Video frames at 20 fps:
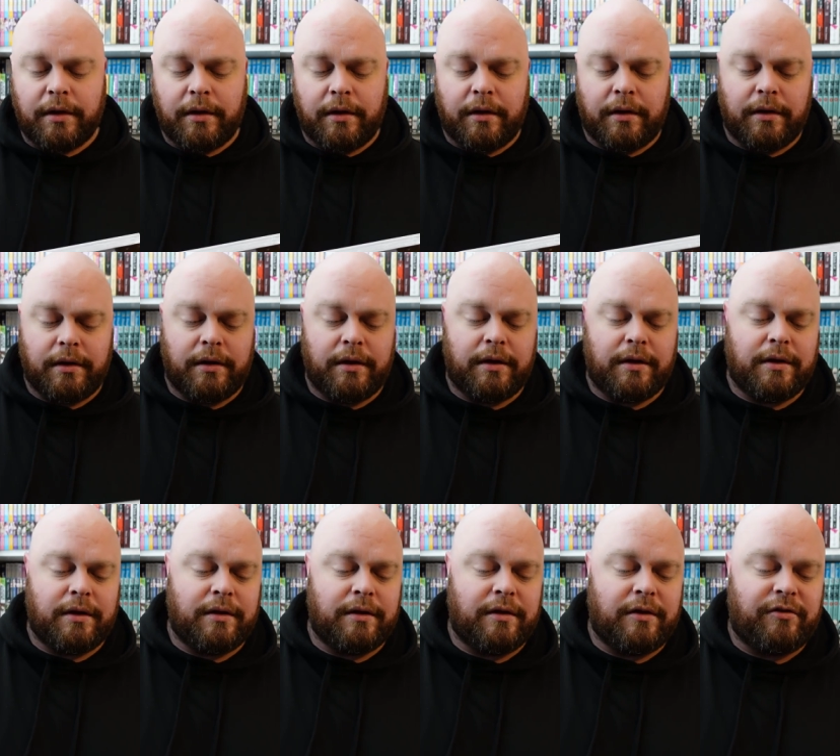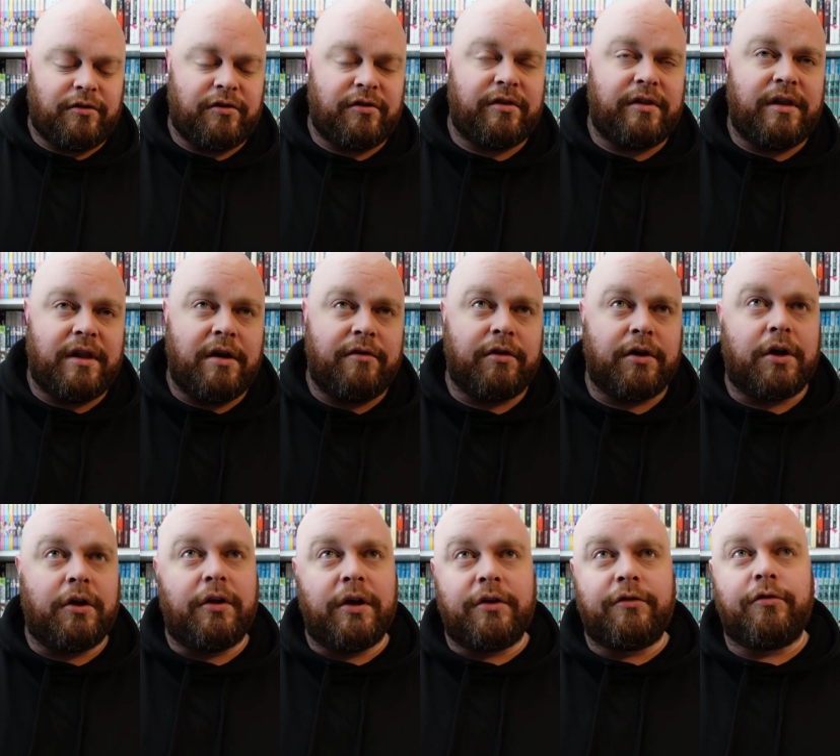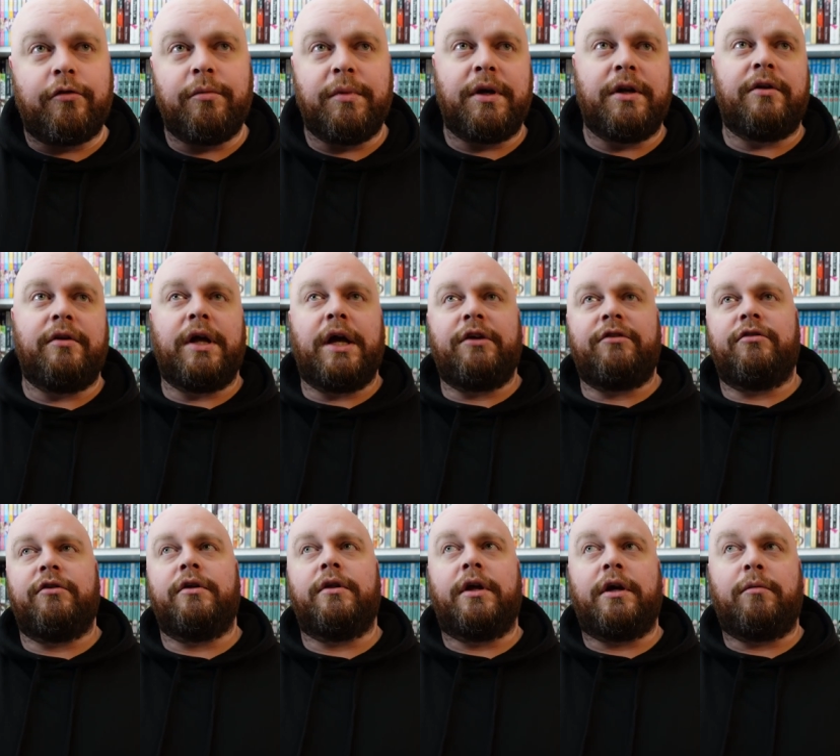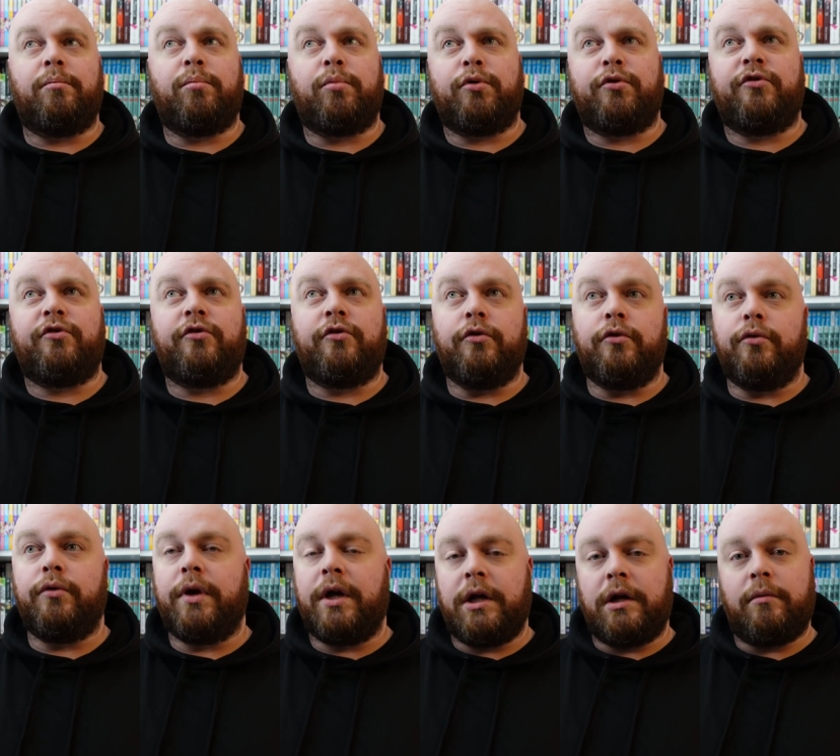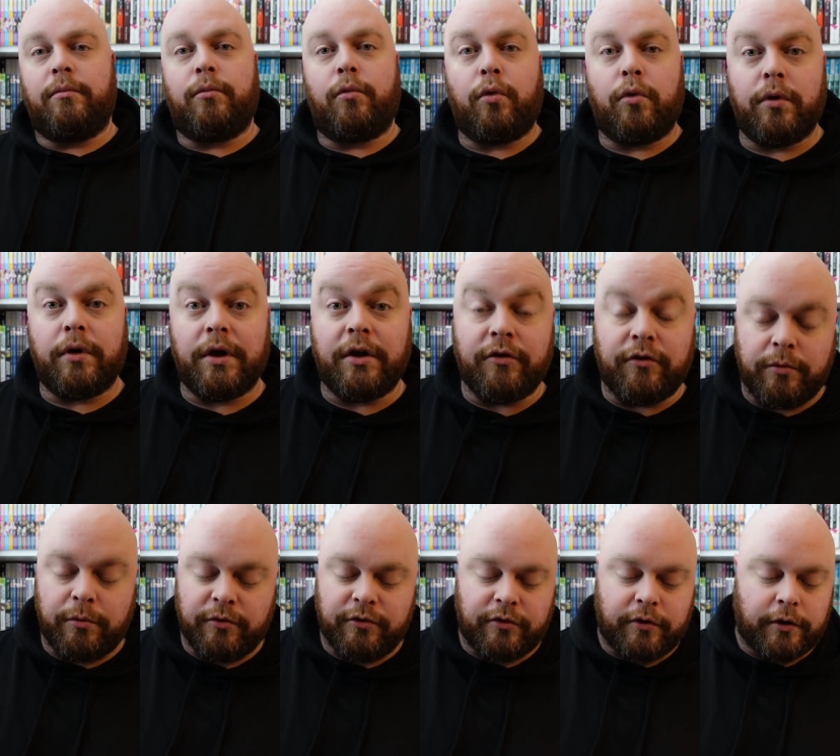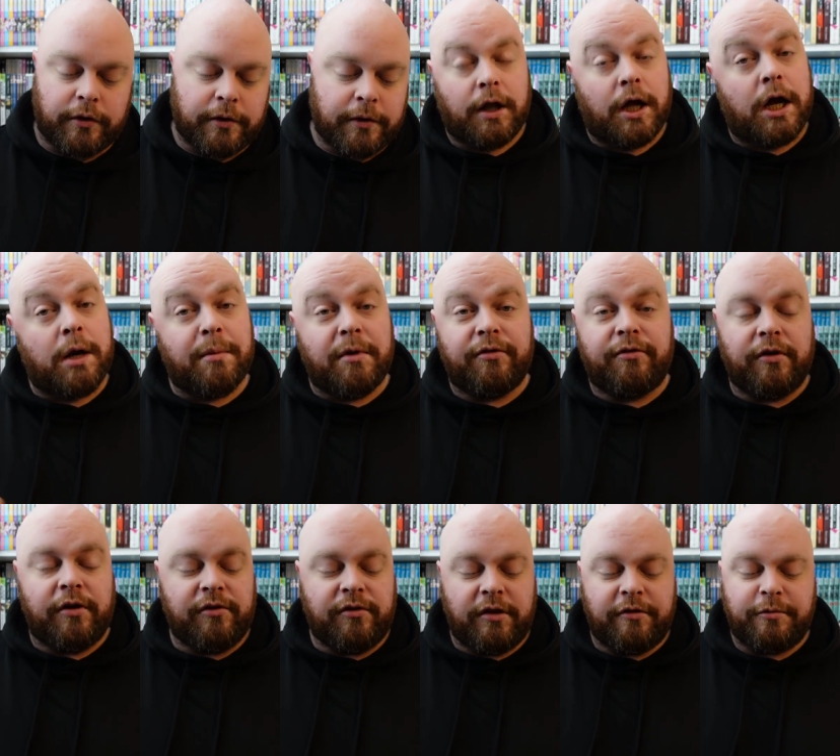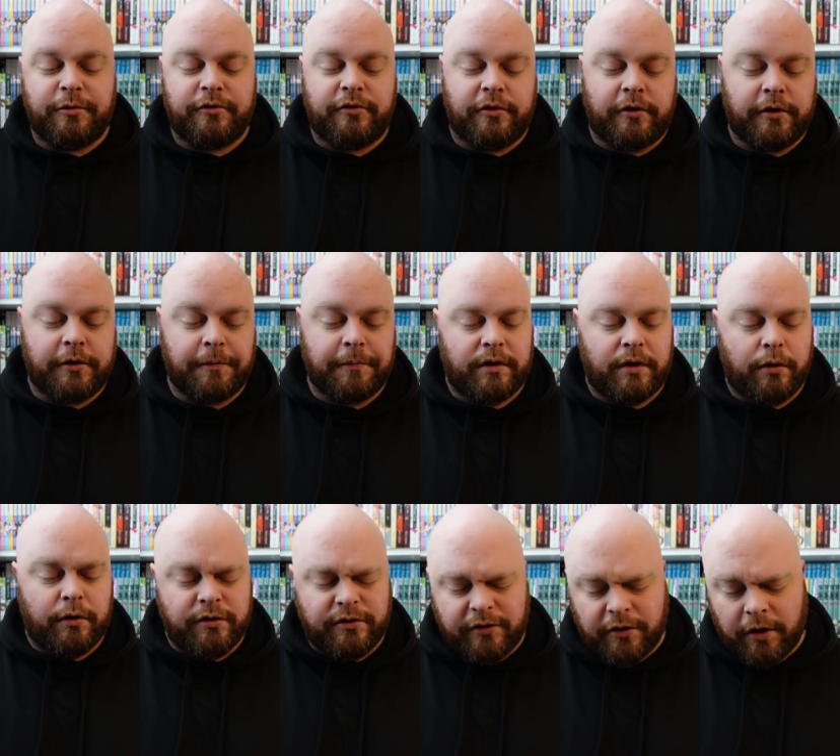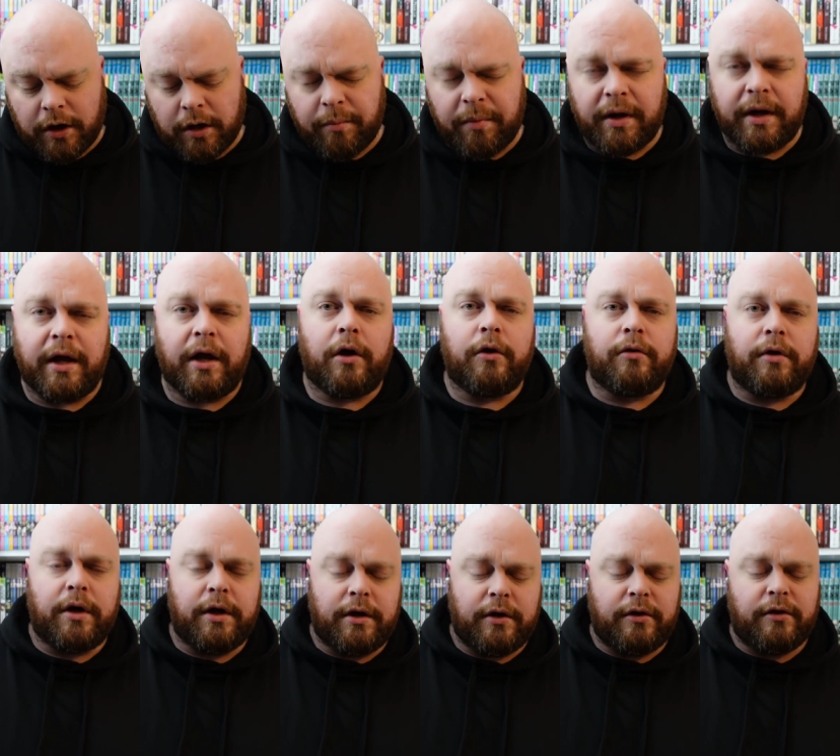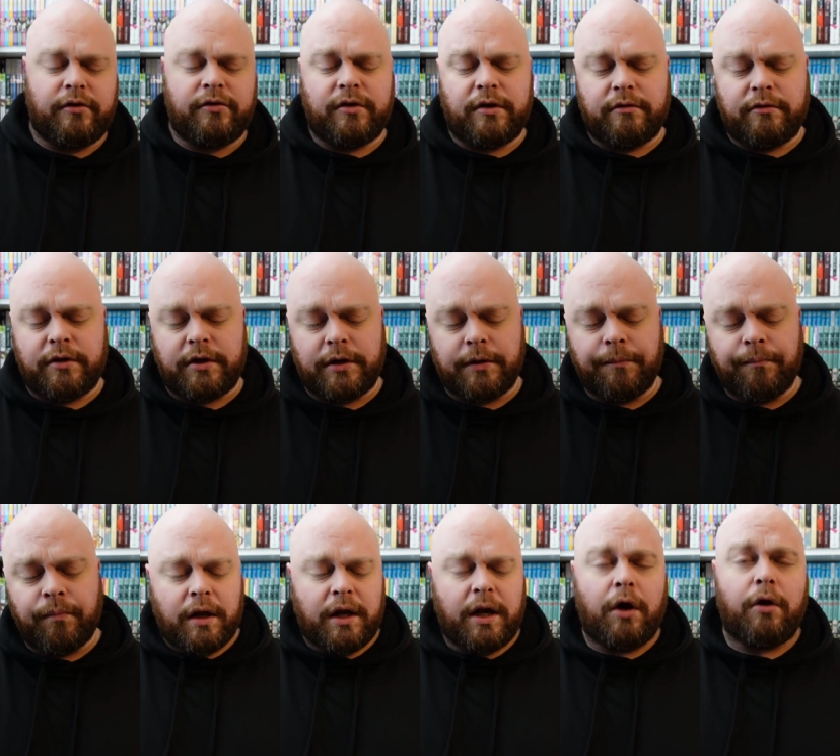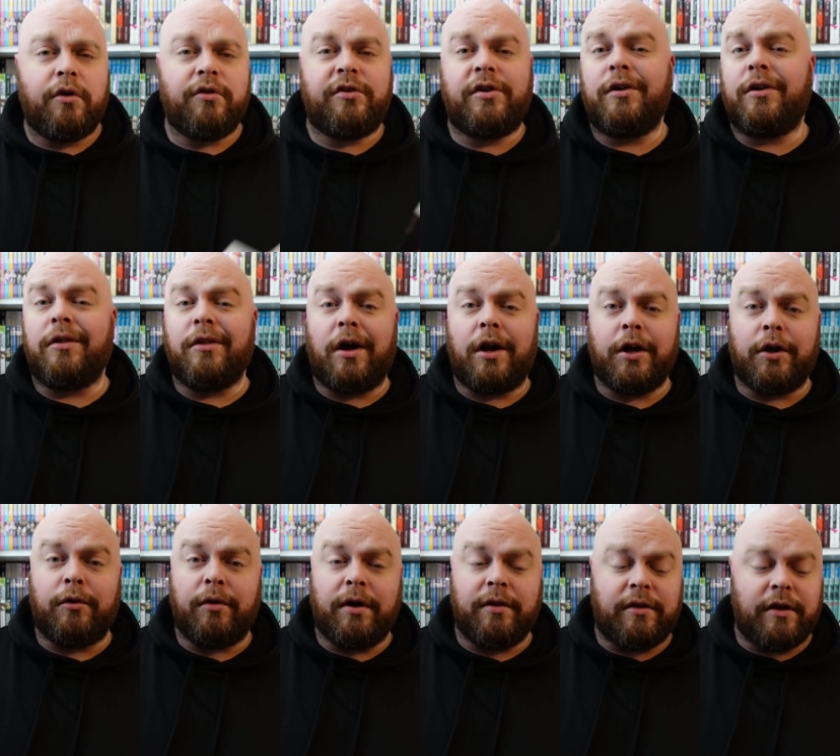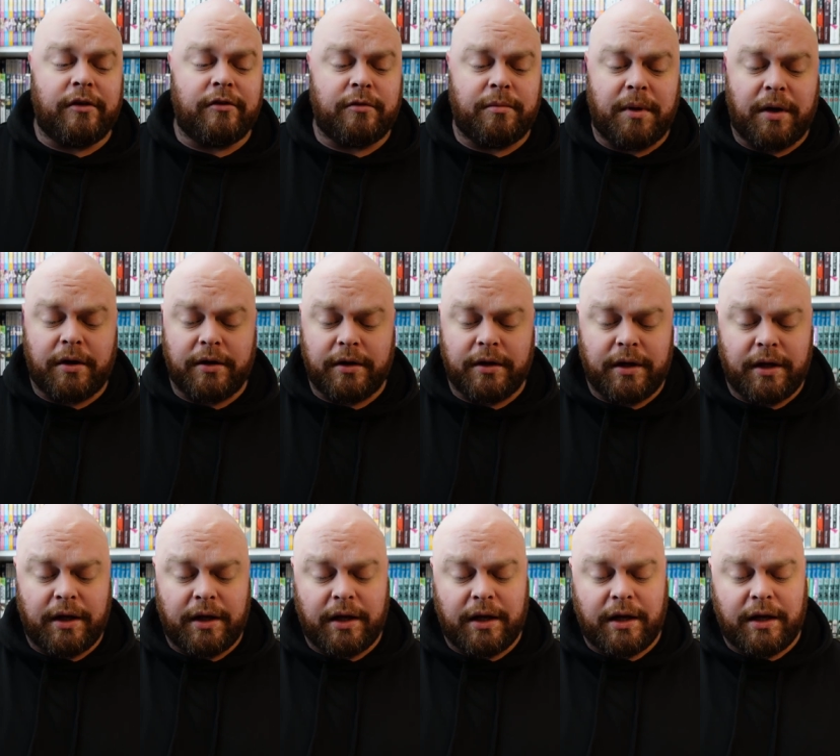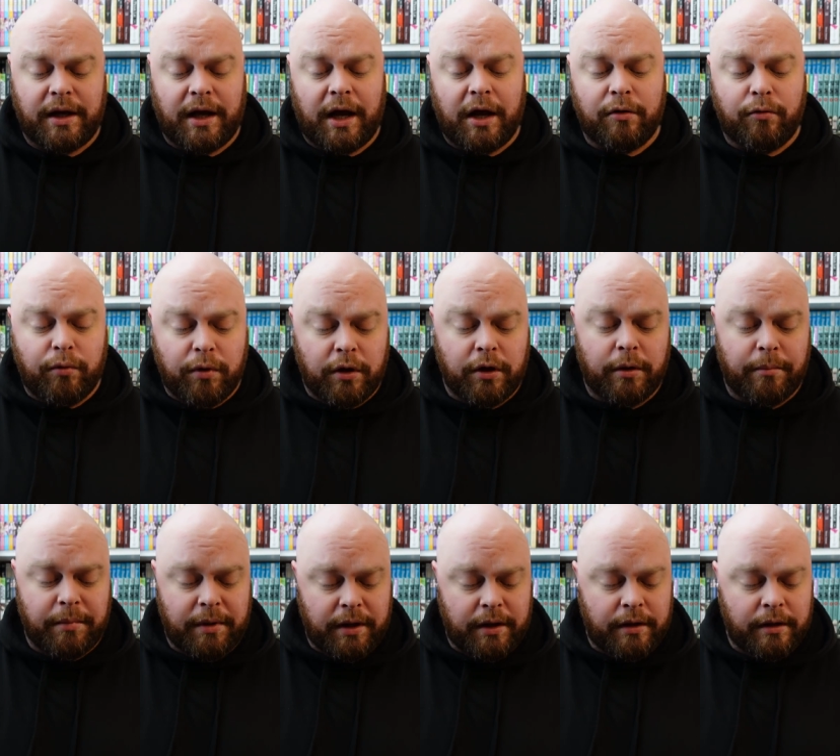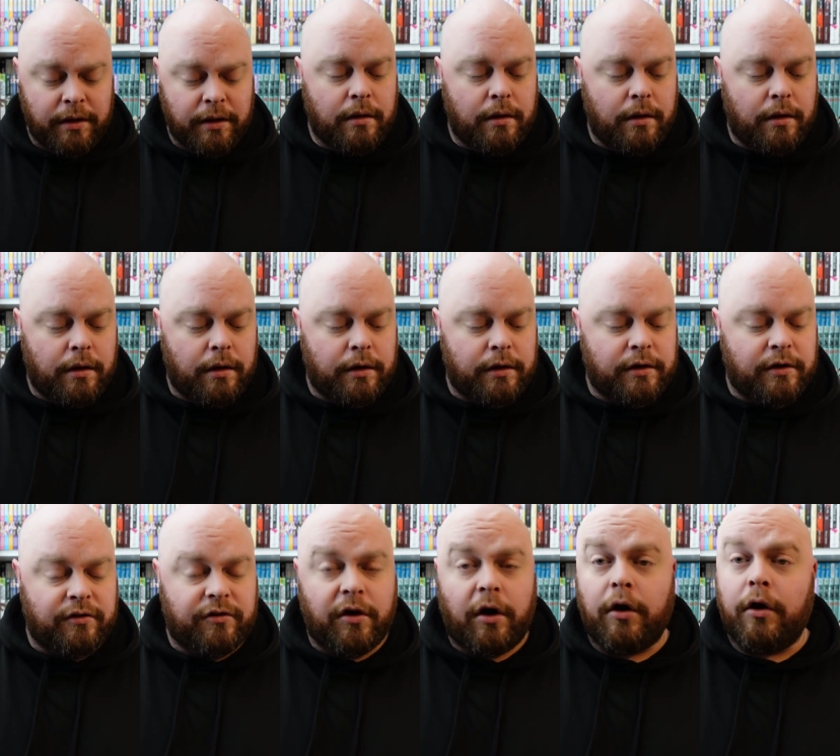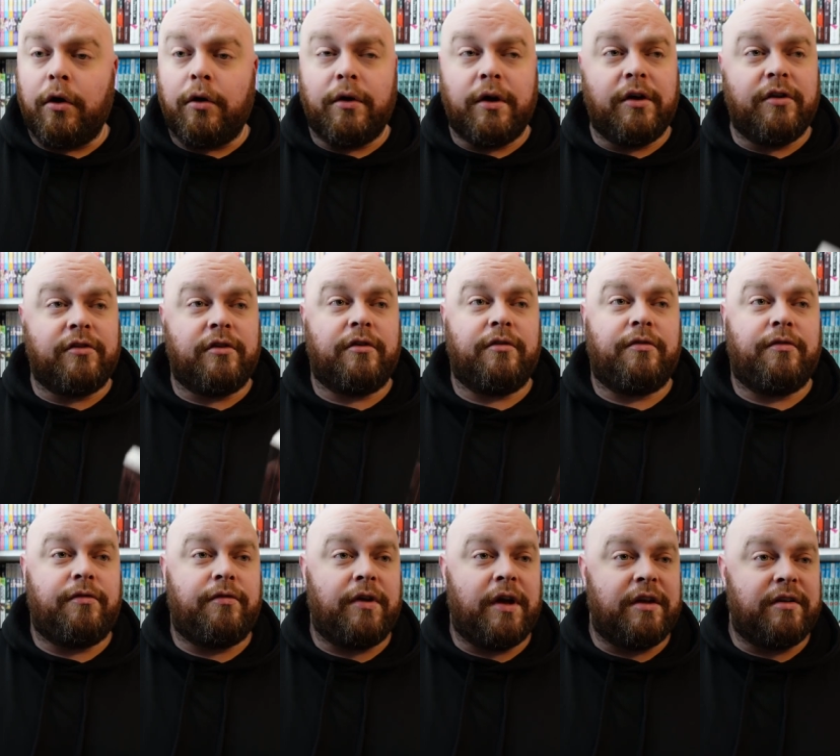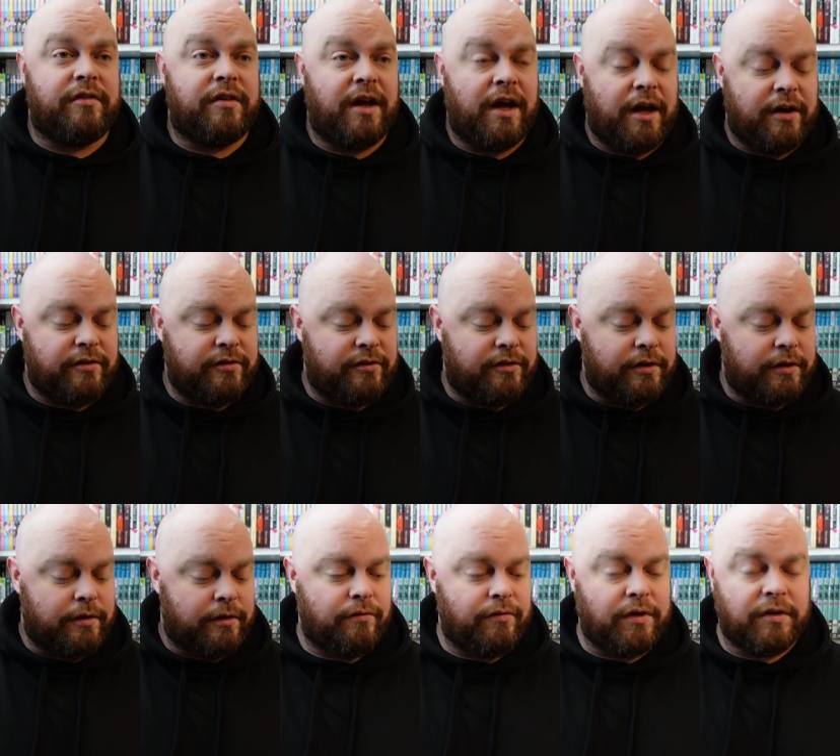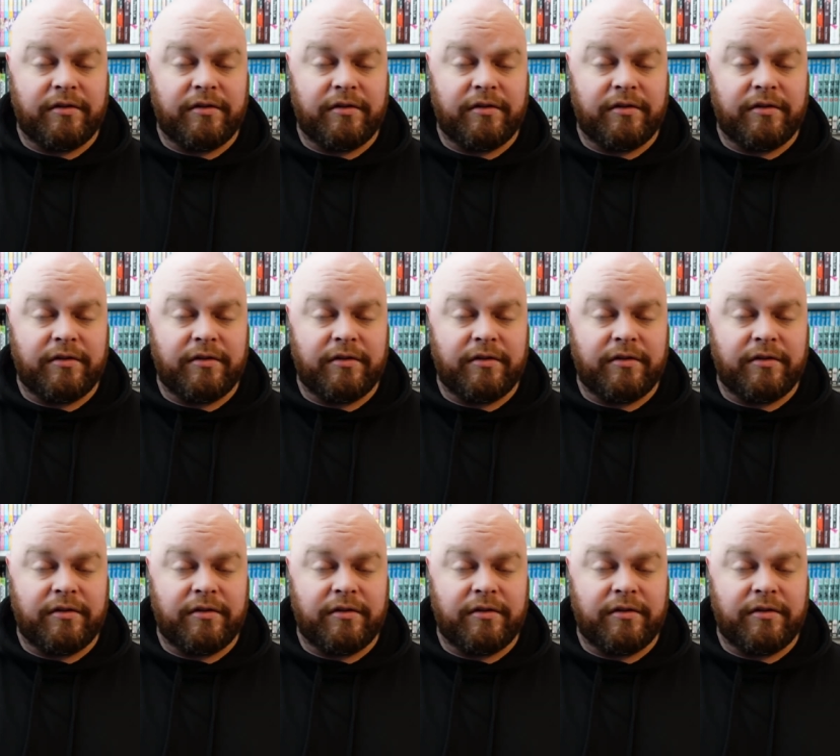it just never clicked for me to actually like pursue any more into Berserk. A lot of my friends love Berserk. They always talk about it, how great it is and everything. And I always hear a lot of great things about it. And I will admit, Kentaro is a fantastic